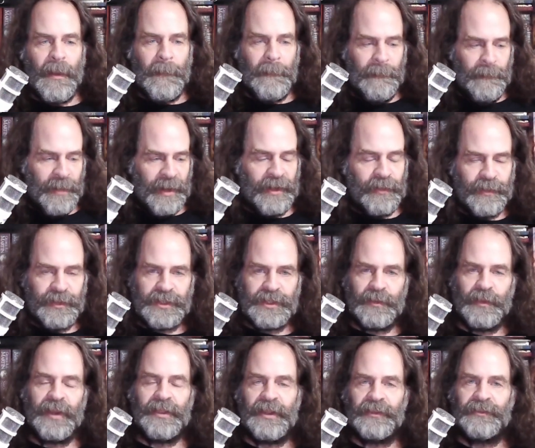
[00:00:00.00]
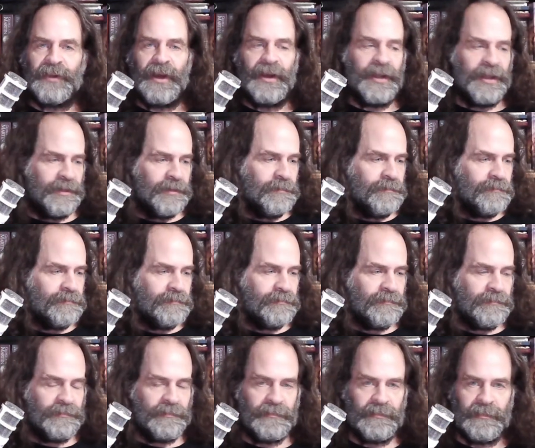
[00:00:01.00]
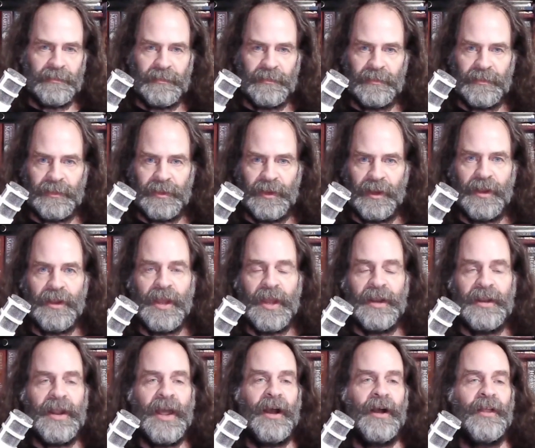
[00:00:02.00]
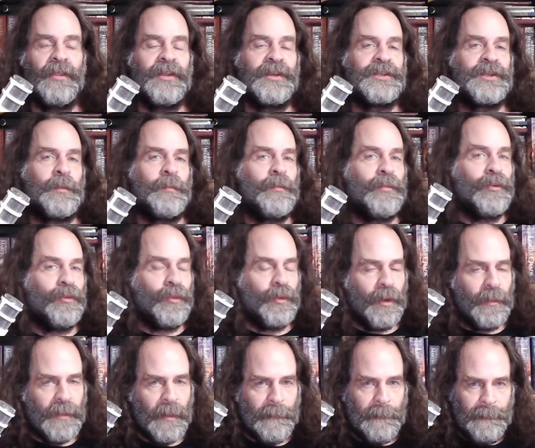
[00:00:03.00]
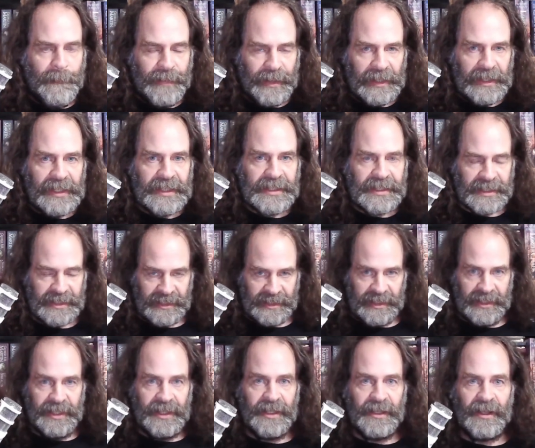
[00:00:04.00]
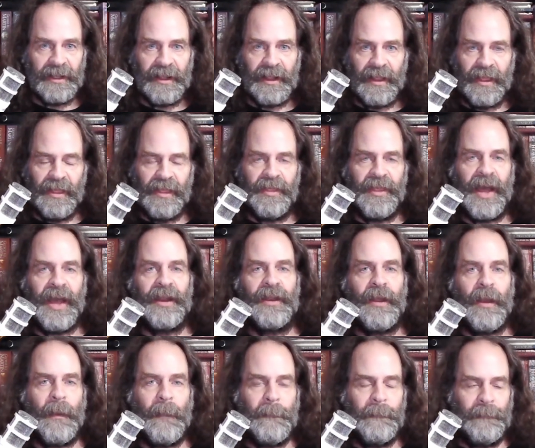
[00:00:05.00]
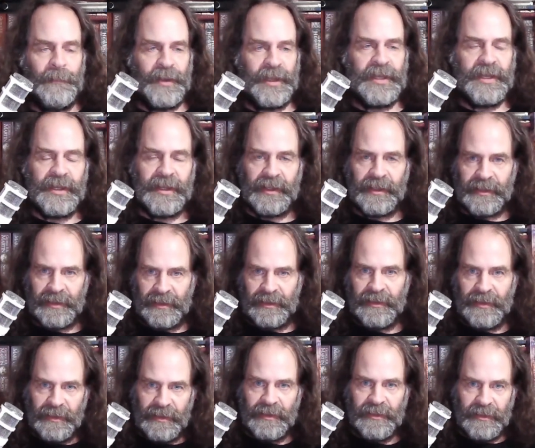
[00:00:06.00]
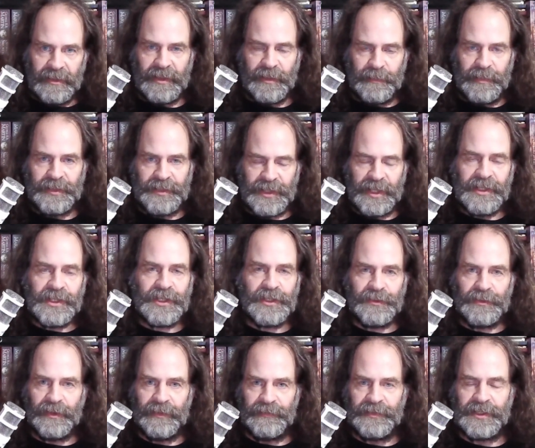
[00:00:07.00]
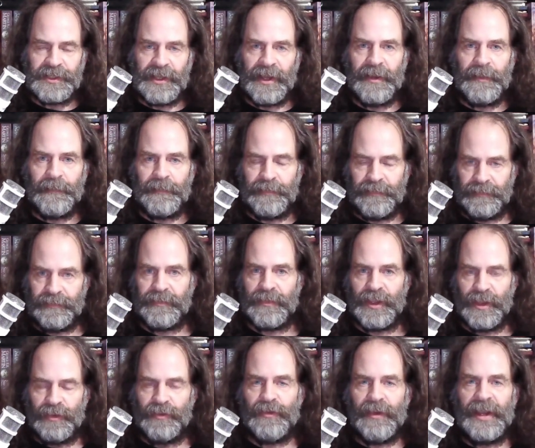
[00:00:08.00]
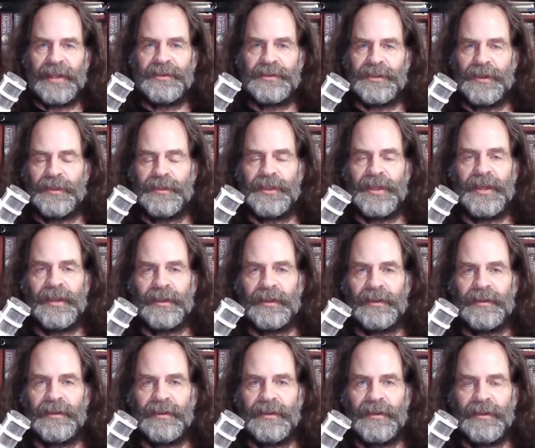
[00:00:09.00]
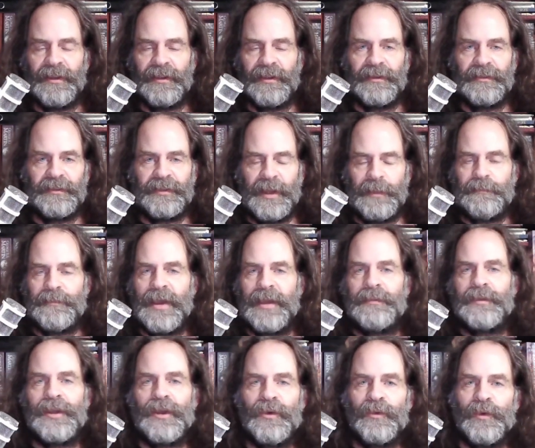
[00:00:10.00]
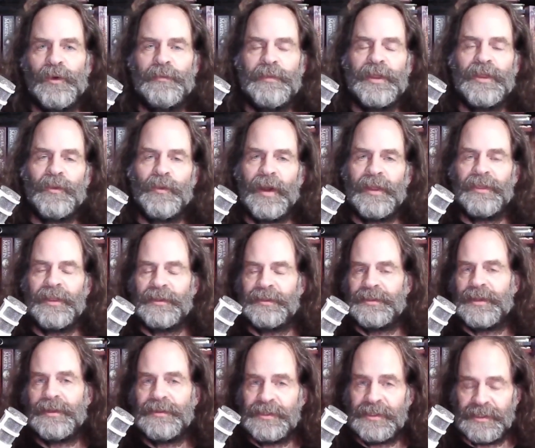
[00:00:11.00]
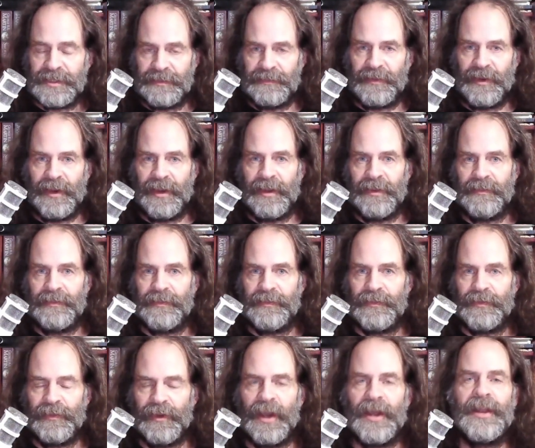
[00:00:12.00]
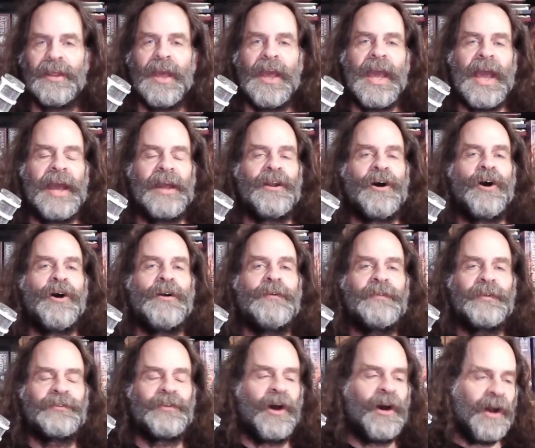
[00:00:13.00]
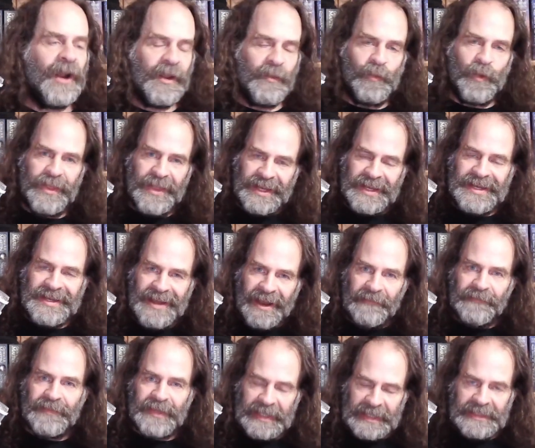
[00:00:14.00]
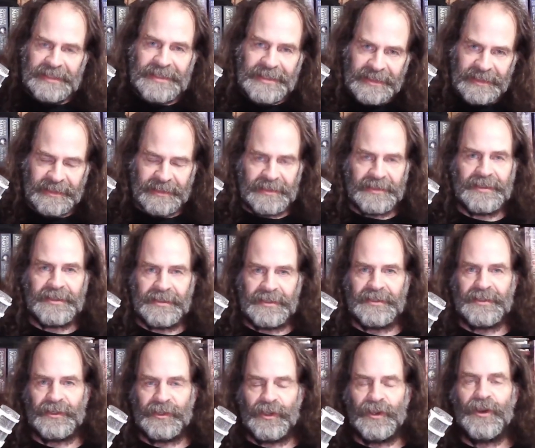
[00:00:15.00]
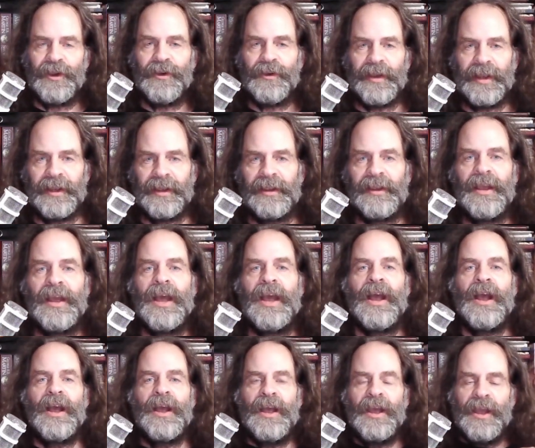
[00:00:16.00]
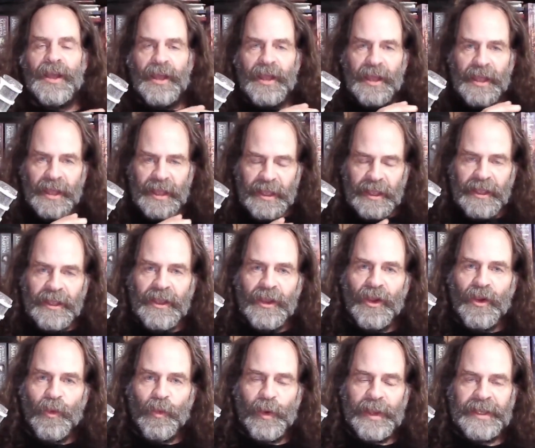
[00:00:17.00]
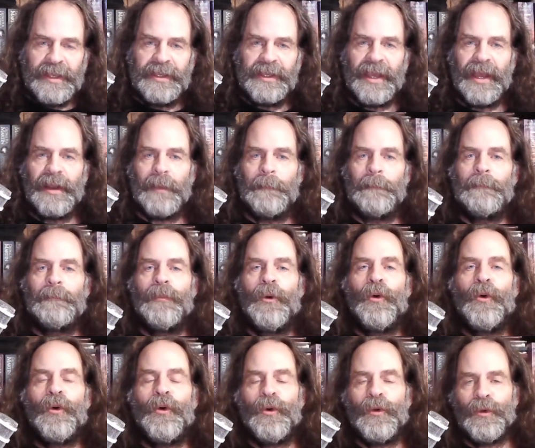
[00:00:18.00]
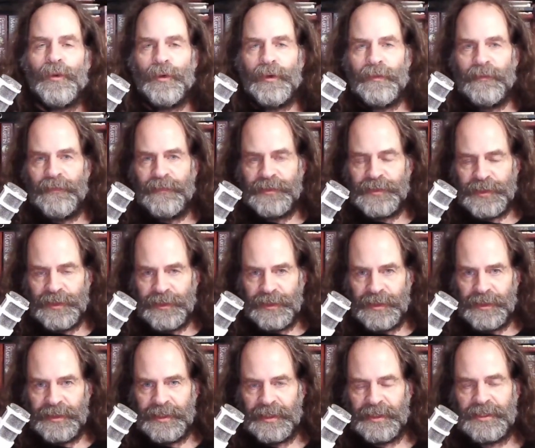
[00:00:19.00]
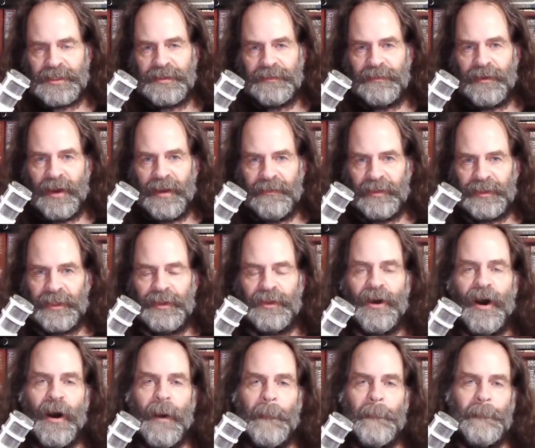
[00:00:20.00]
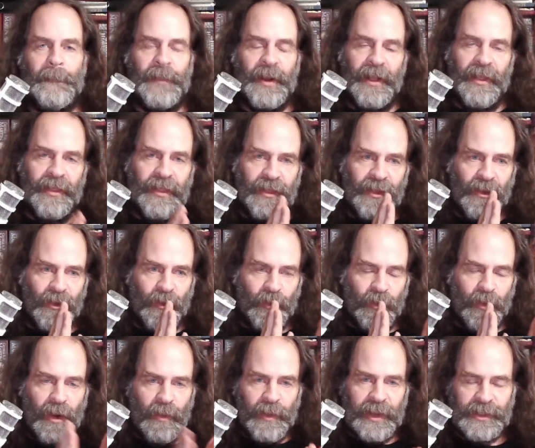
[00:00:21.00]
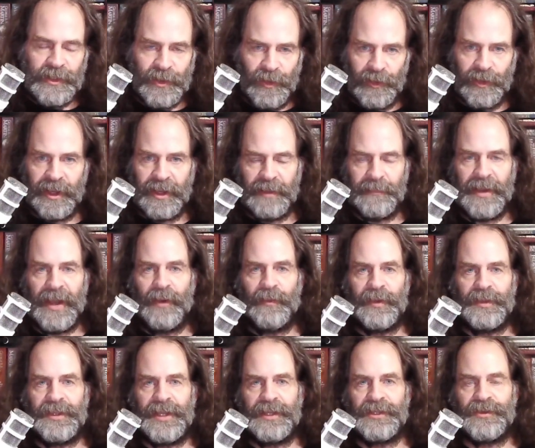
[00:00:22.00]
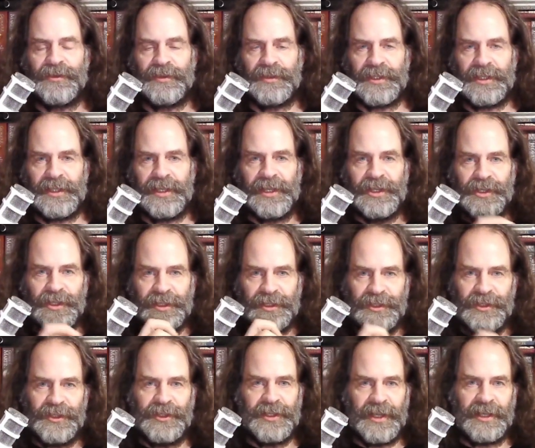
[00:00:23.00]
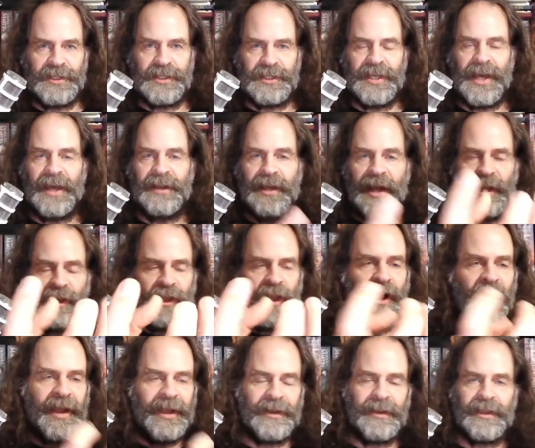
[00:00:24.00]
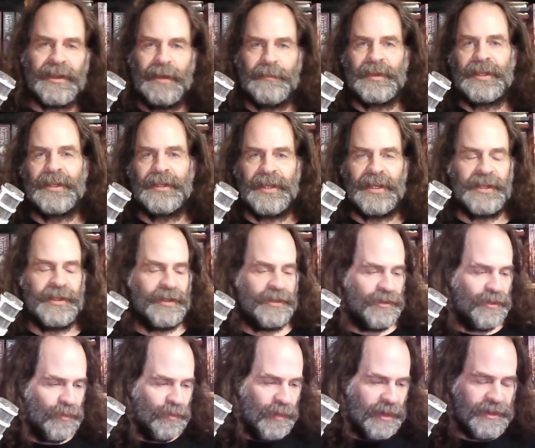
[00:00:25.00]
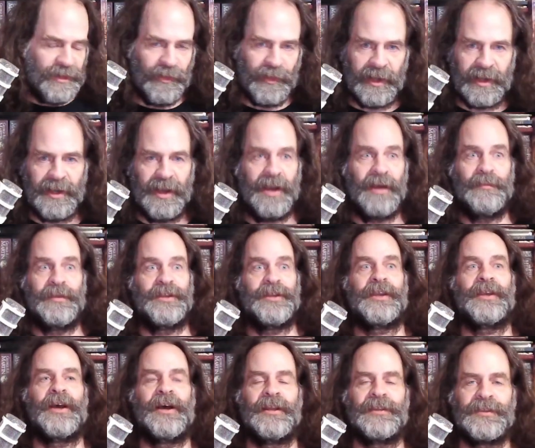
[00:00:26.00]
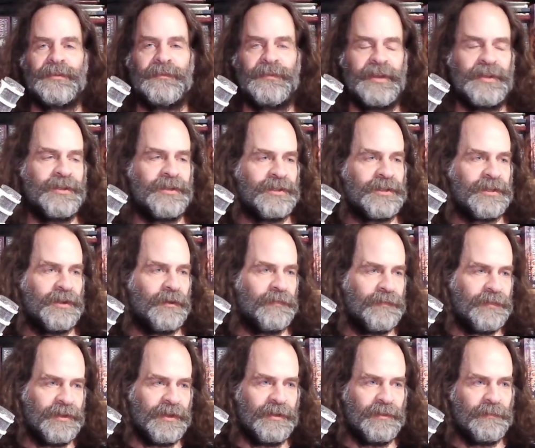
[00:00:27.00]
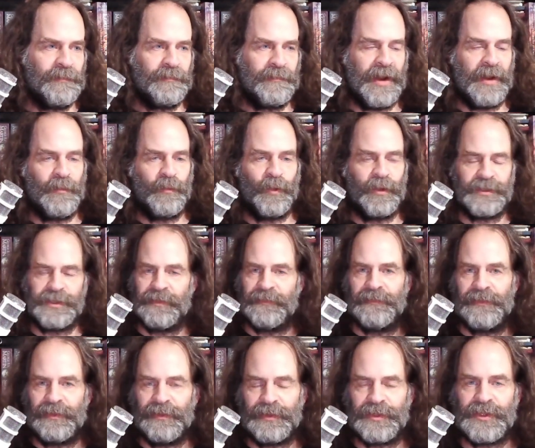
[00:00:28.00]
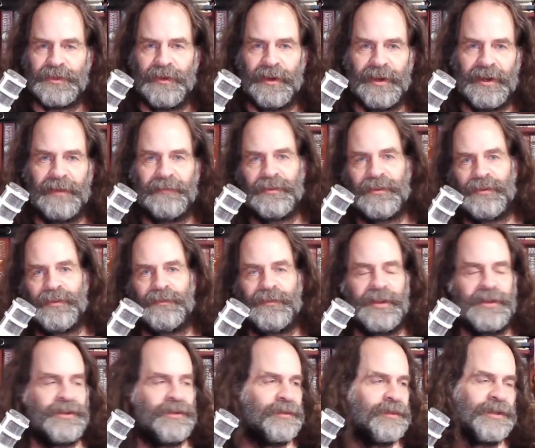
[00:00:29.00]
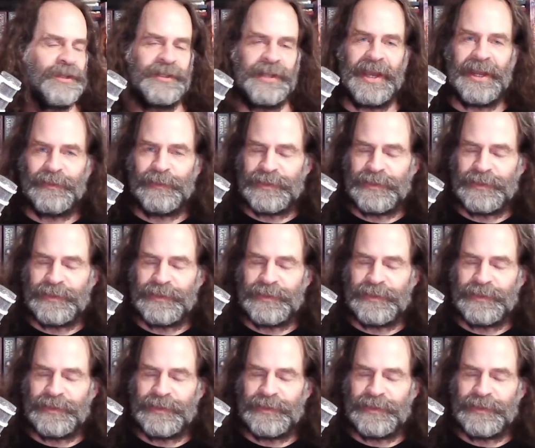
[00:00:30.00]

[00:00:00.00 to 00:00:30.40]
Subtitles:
But it was the one that died, you know? Now, there's a probability that being the possessor of some greater thing, that maybe it will be the one that does survive, right? And over time, with enough incidences occurring, we get more of certain things surviving than not. But what we're talking about with natural selection is just that, a lion coming and eating you when you're a cub and you can't defend yourself and your mum wasn't fit or strong enough to defend you and your dad